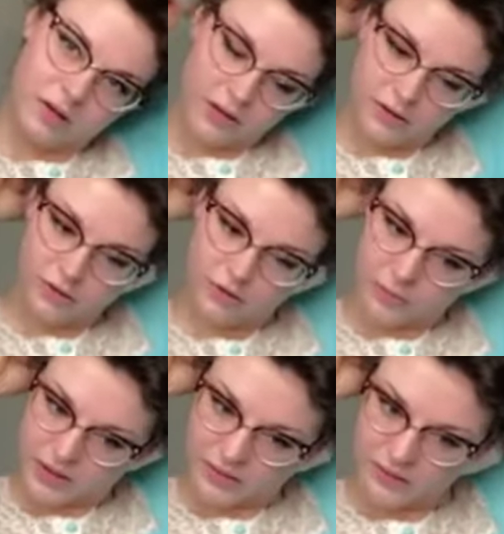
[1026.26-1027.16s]
those
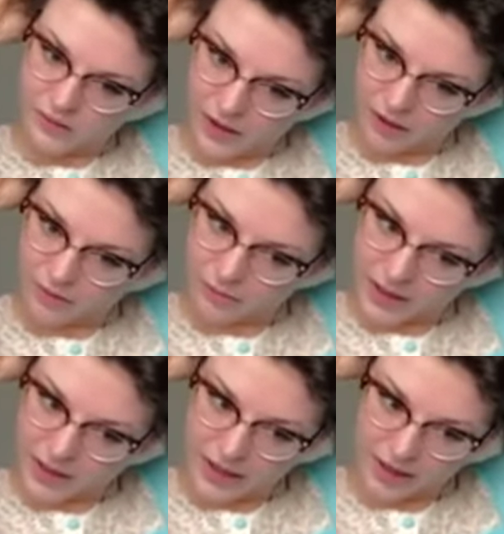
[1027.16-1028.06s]
pins out of my
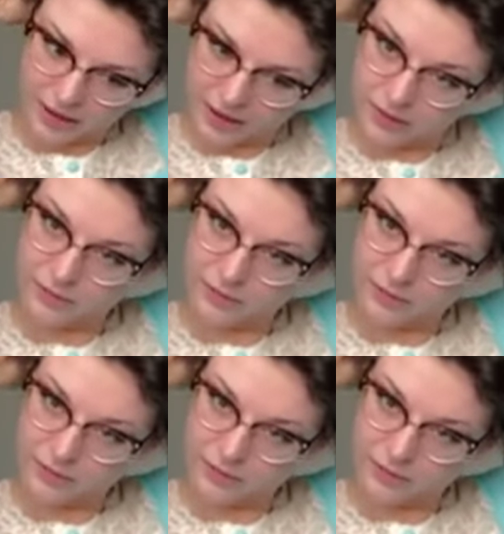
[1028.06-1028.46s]
hair.